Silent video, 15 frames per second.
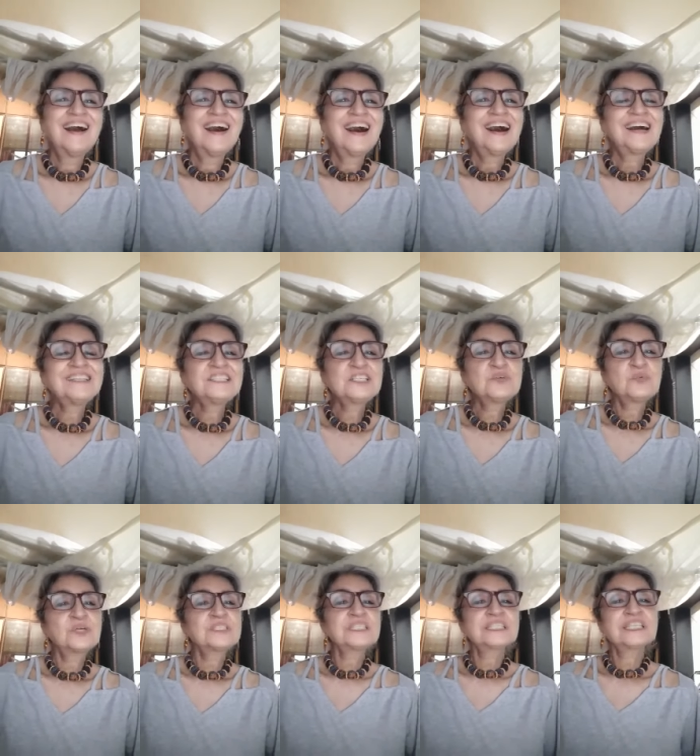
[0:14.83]
A hunter
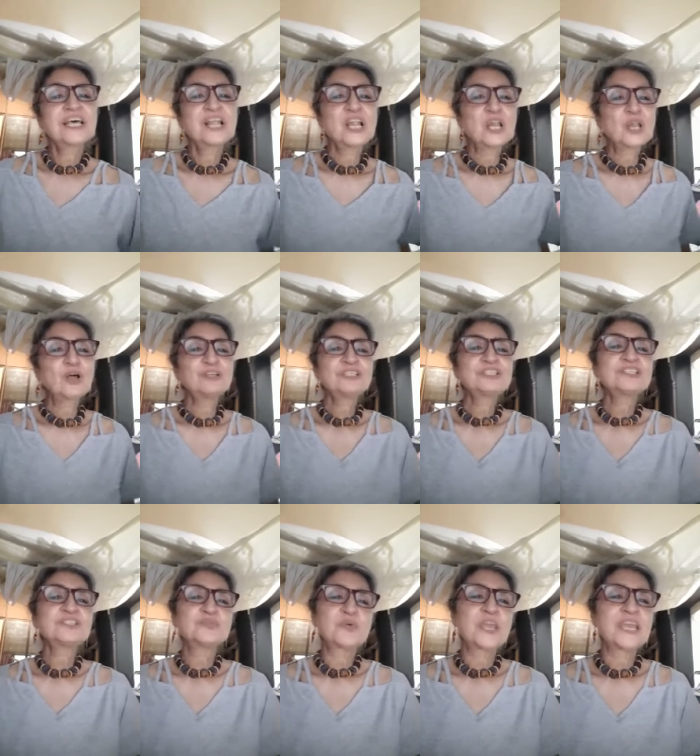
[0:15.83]
once lost
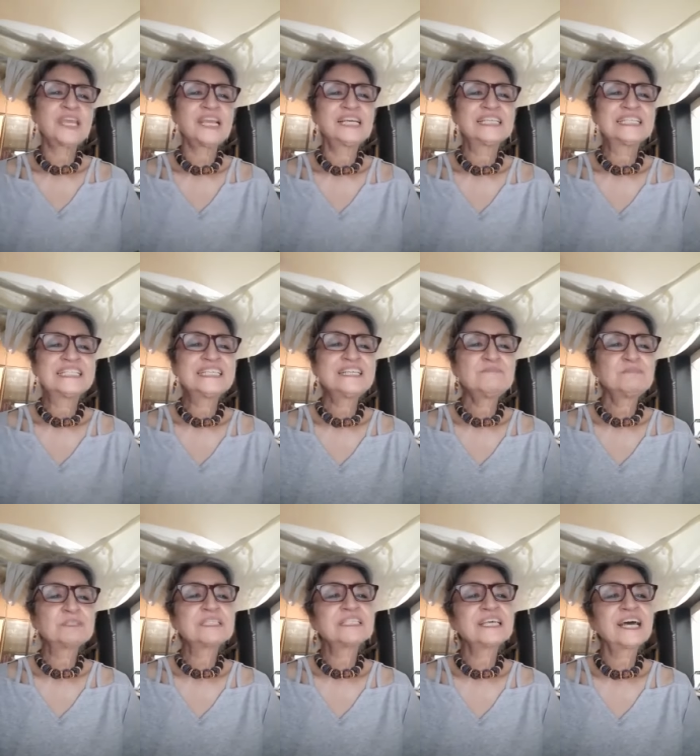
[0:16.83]
his way deep
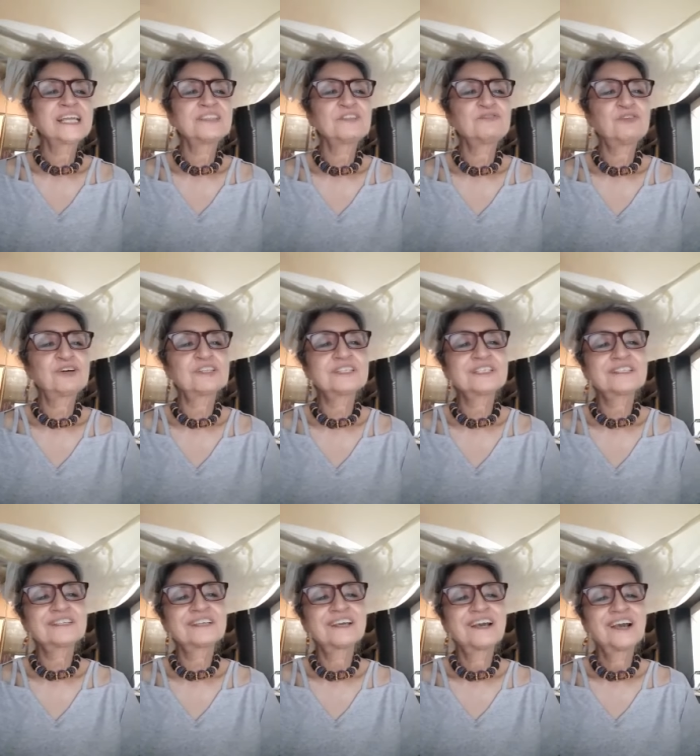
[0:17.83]
inside the forest
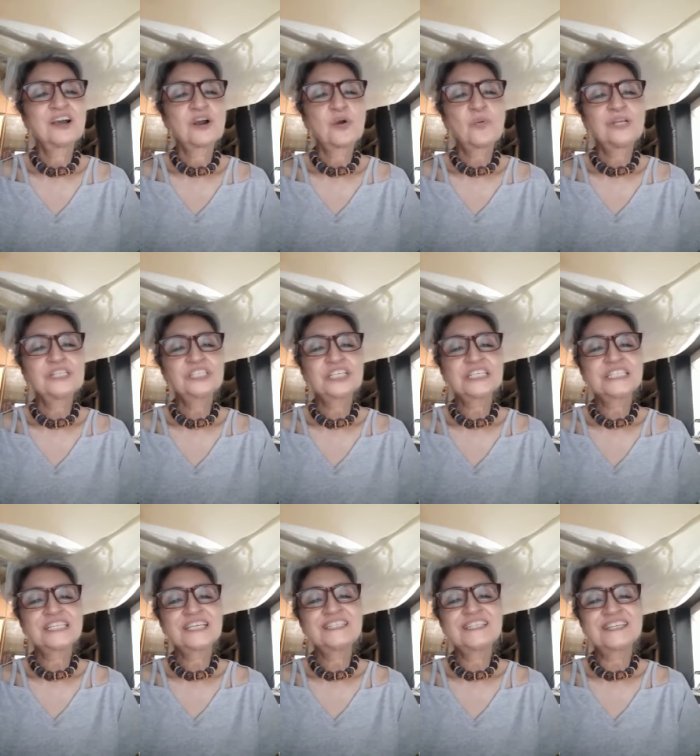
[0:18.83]
while
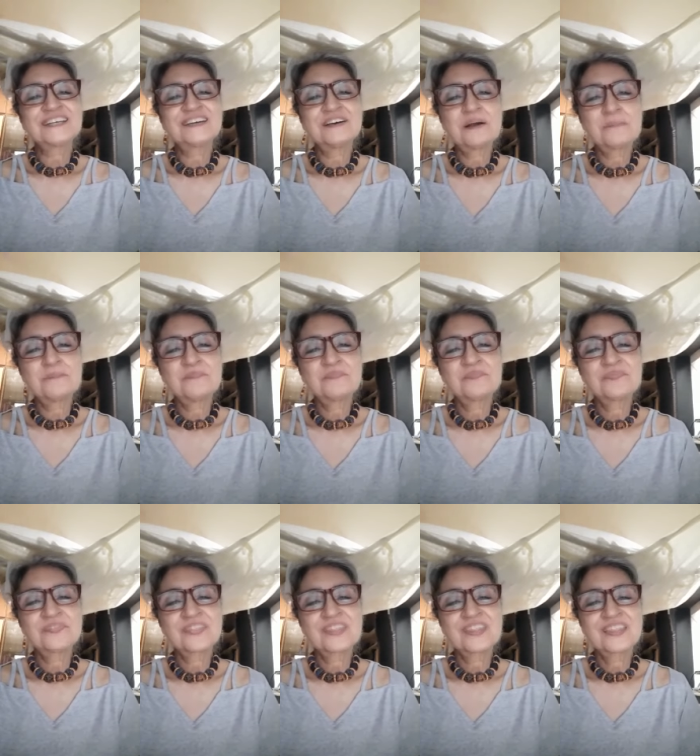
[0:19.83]
chasing a deer.
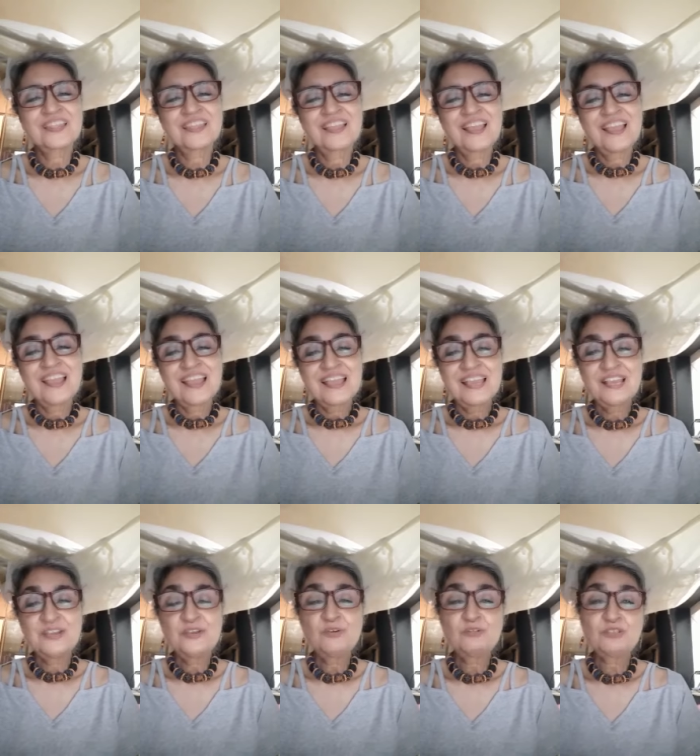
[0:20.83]
He
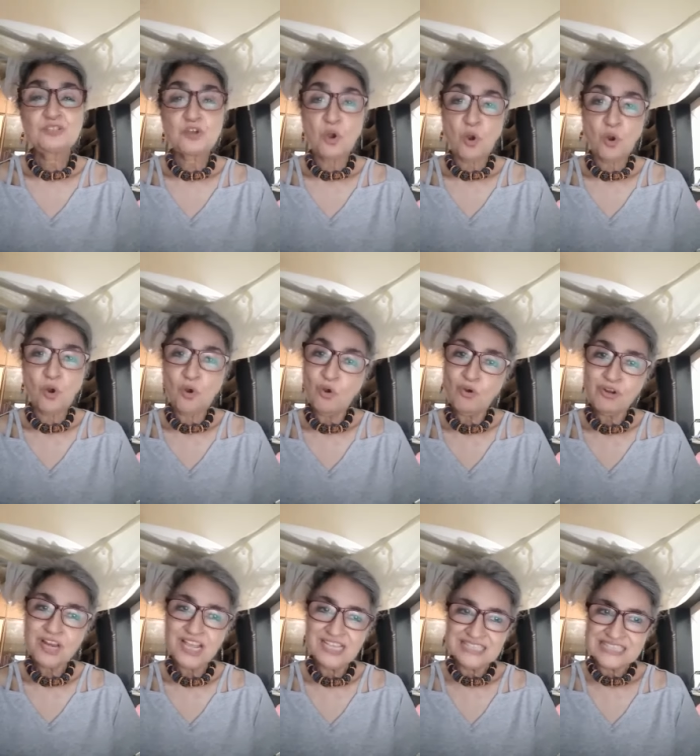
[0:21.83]
used
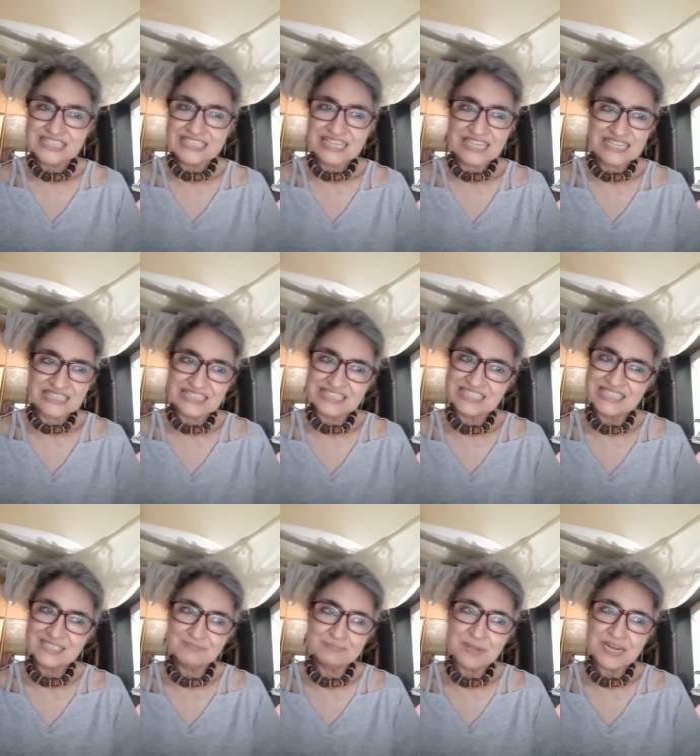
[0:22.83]
all his
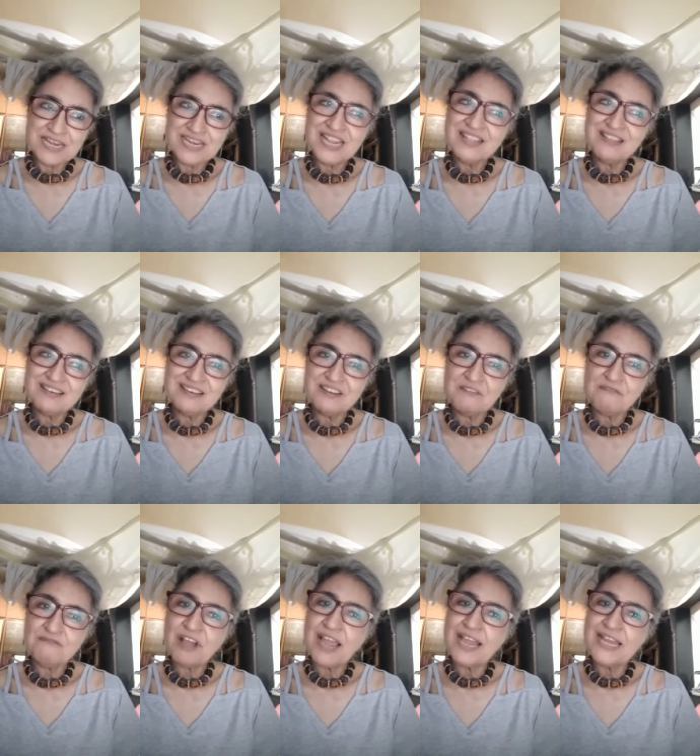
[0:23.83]
skills, but neither did he
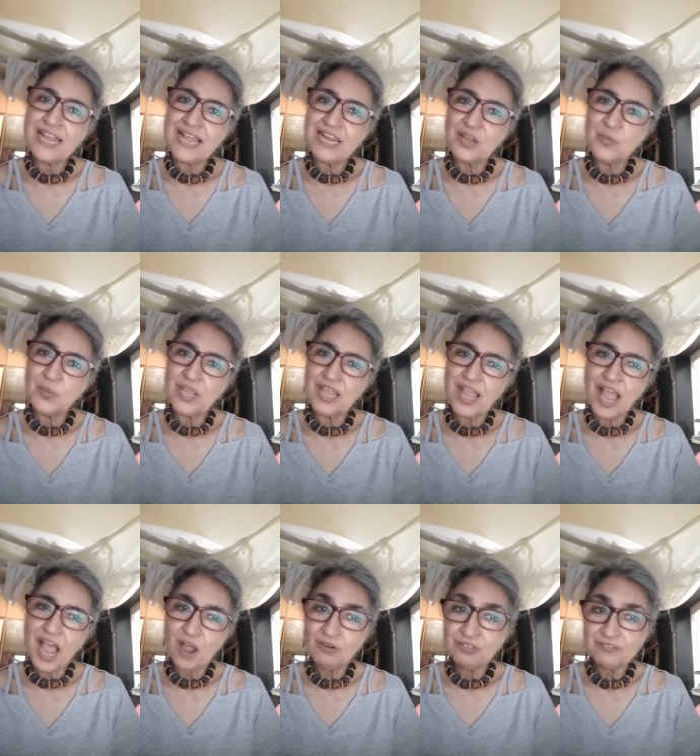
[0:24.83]
find any way
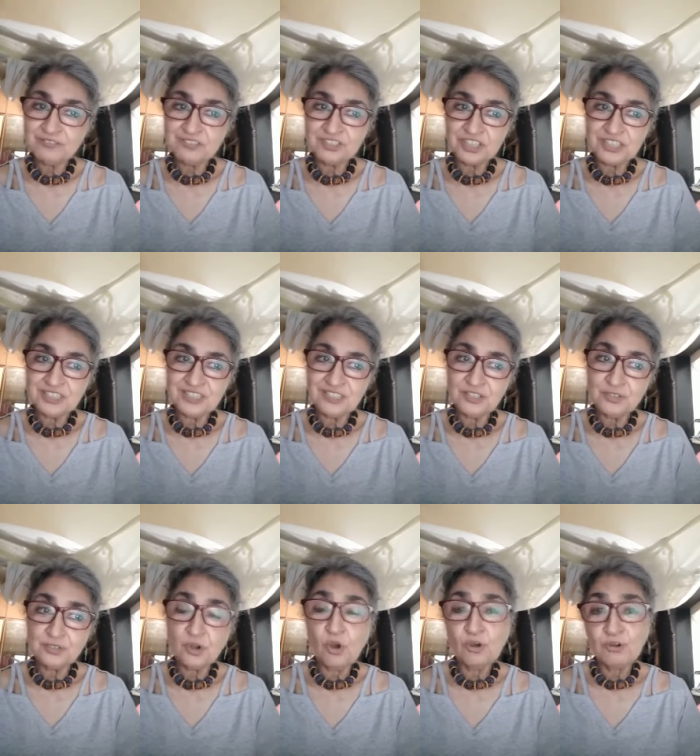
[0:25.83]
out of the jungle
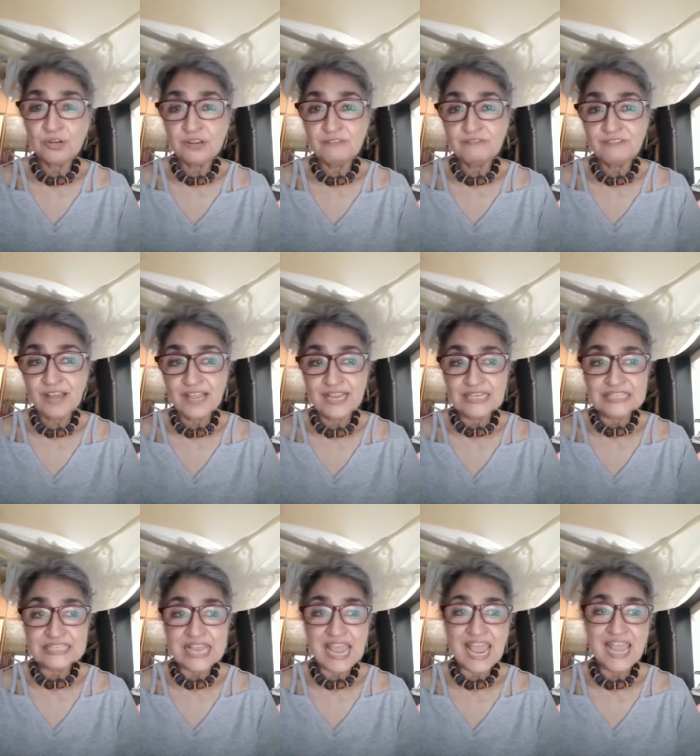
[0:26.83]
nor could he
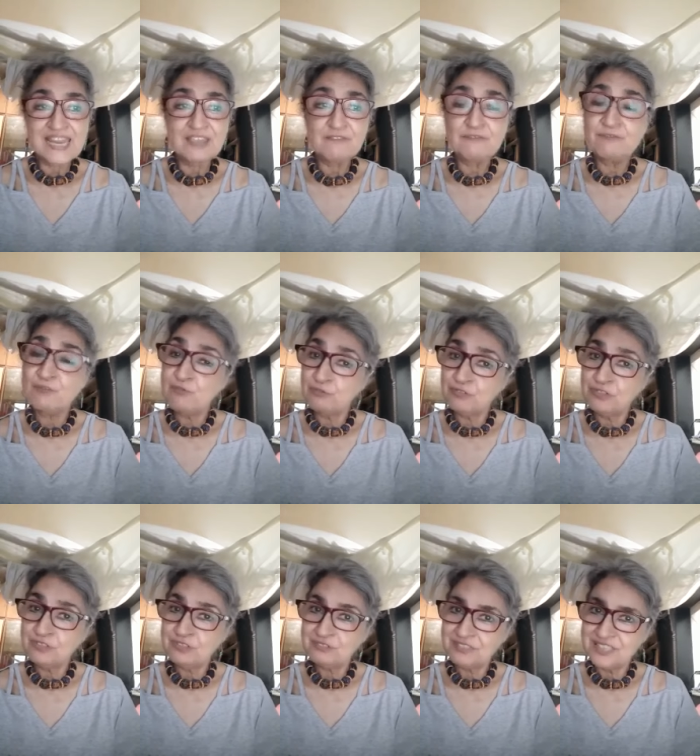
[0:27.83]
find any food
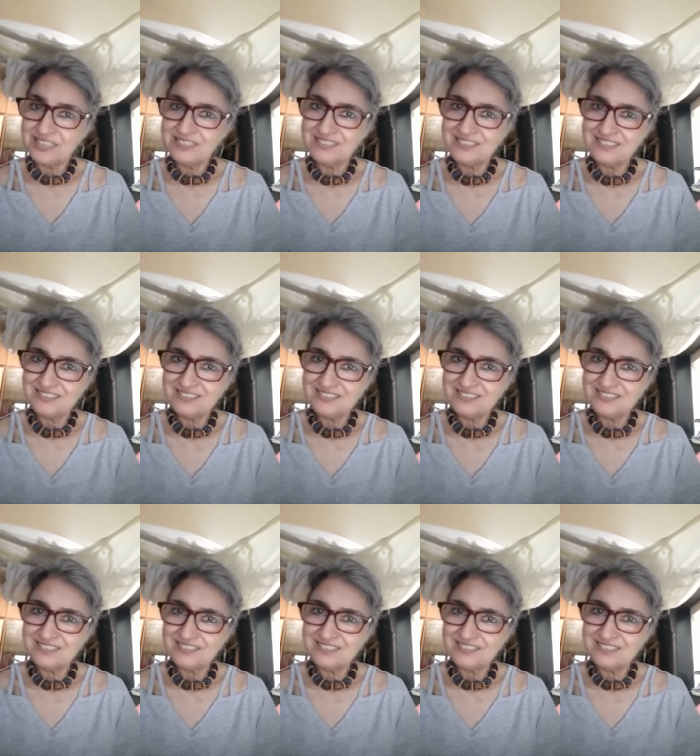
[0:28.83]
to eat.